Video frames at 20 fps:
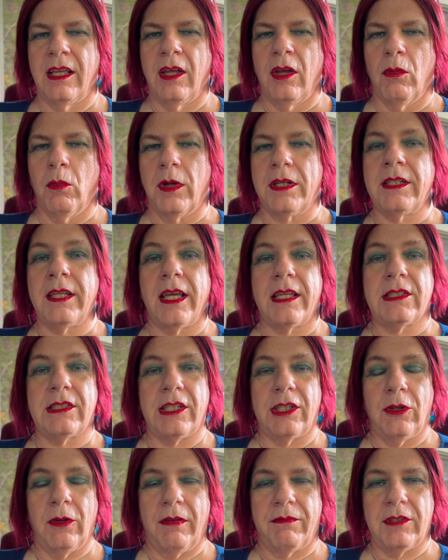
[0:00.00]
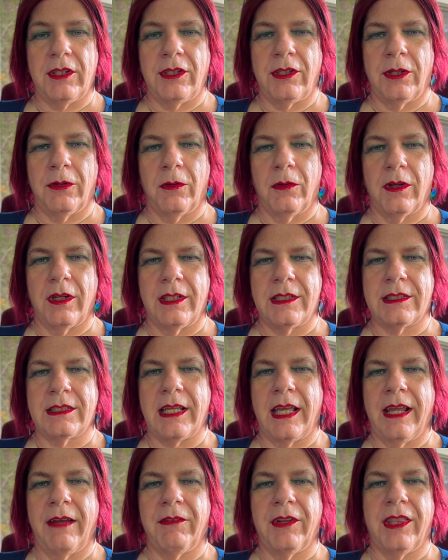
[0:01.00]
what testing you have to do and
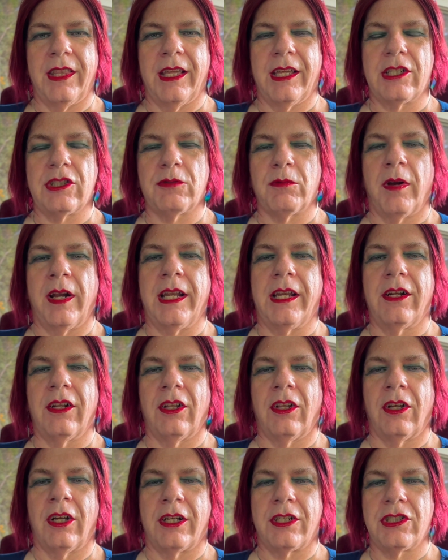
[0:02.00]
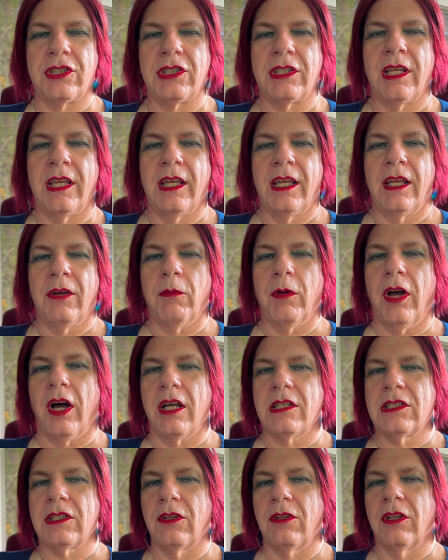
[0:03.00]
say everything is ready to launch. We
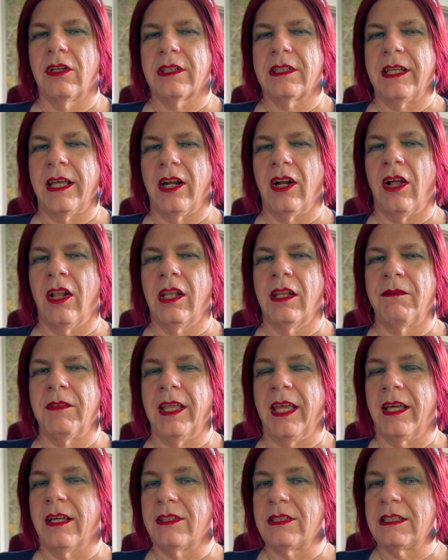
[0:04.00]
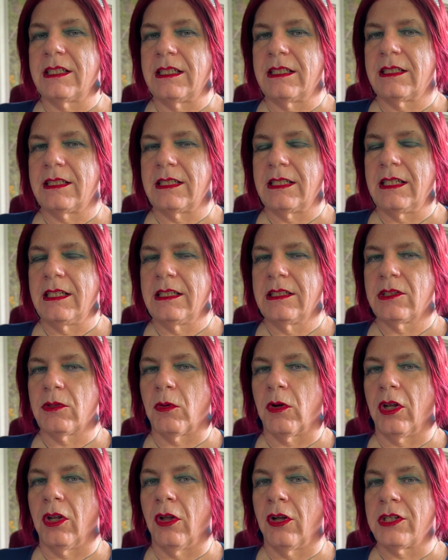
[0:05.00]
also looked at all of the LCCs,
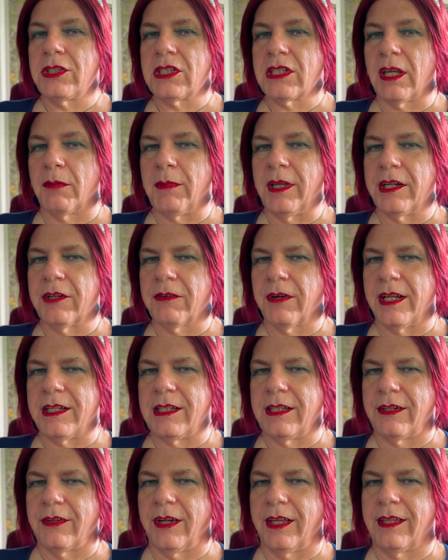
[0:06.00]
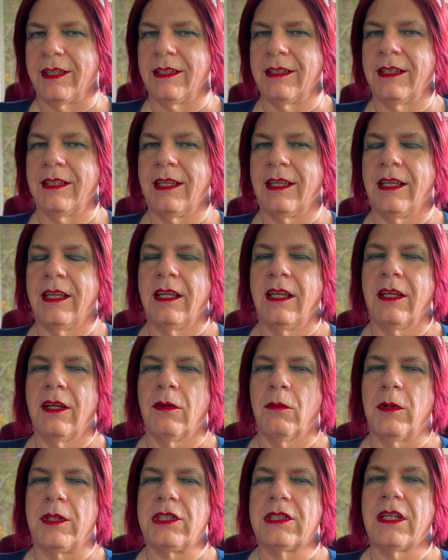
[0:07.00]
or launch commit criteria,
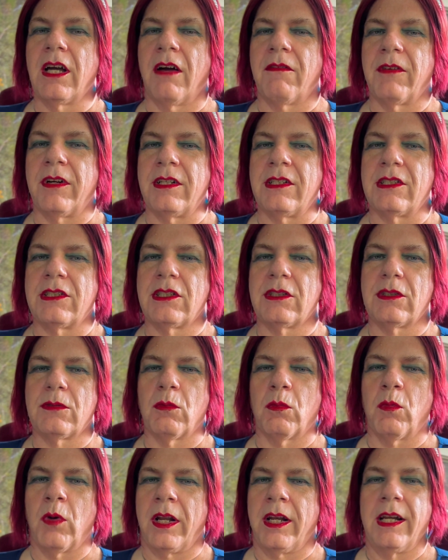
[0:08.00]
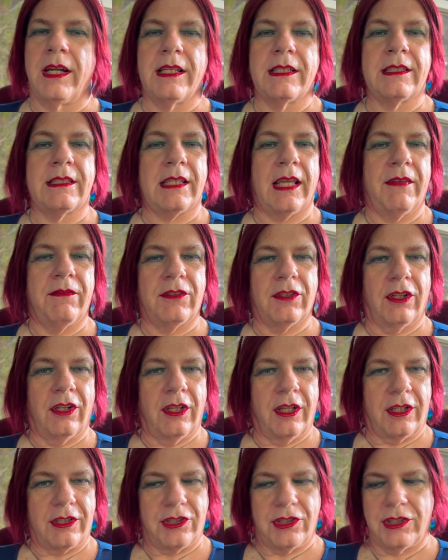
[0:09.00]
which governs when it is safe to
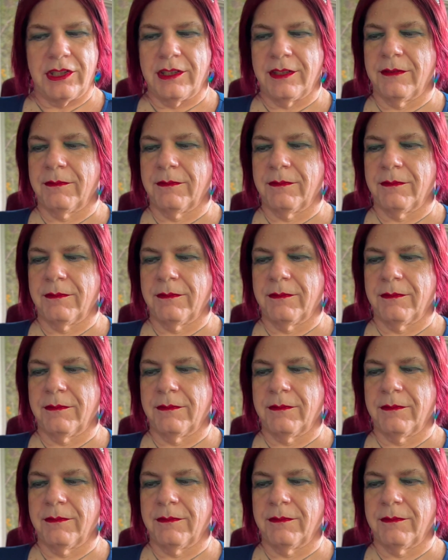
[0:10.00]
launch.